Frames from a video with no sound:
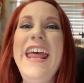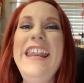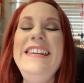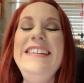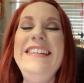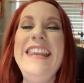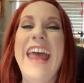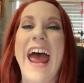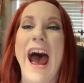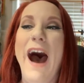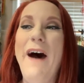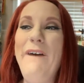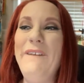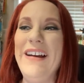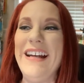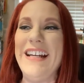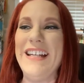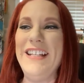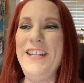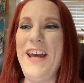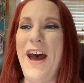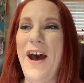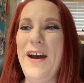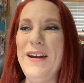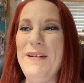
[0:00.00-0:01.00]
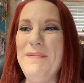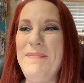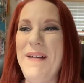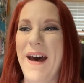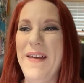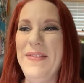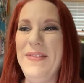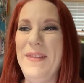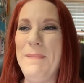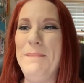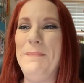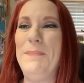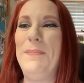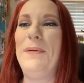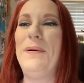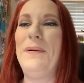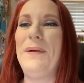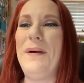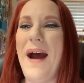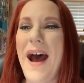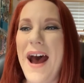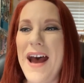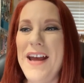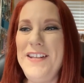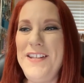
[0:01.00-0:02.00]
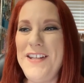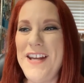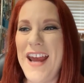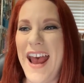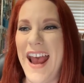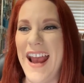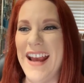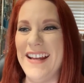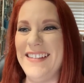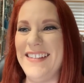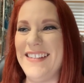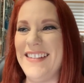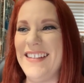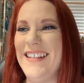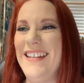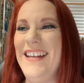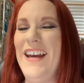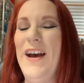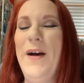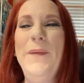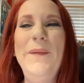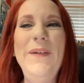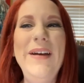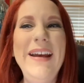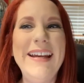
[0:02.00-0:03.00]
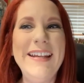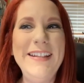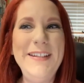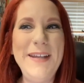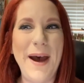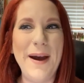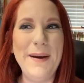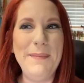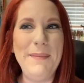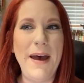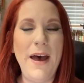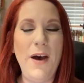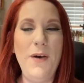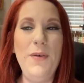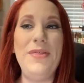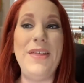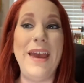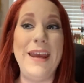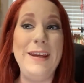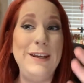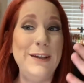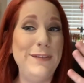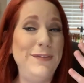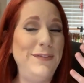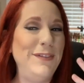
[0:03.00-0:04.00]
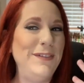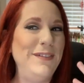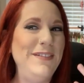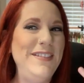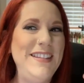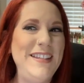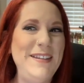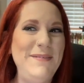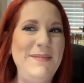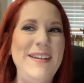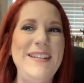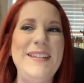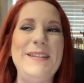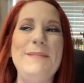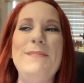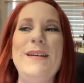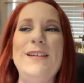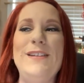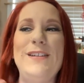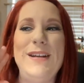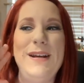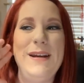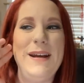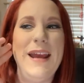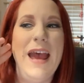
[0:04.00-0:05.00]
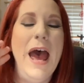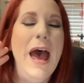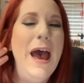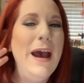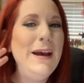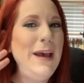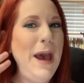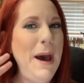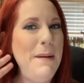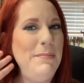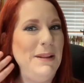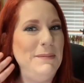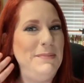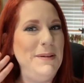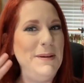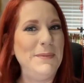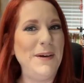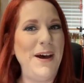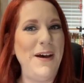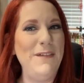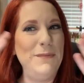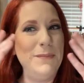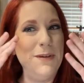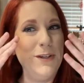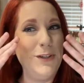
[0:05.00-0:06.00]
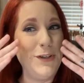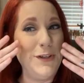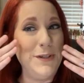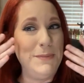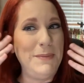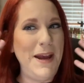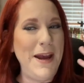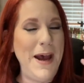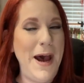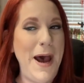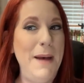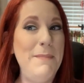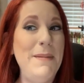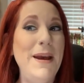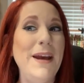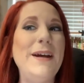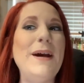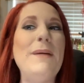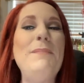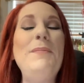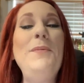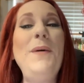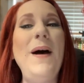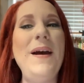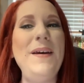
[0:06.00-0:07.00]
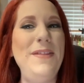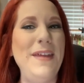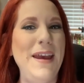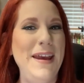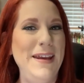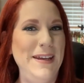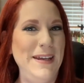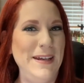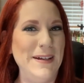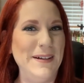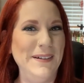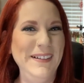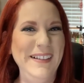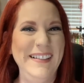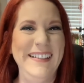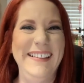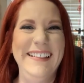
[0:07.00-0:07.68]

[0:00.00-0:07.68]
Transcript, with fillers: Now we can talk about the project. We can talk about, oh, thank you for, somebody's mentioning, a couple of people have mentioned my eye makeup. Why, thank you.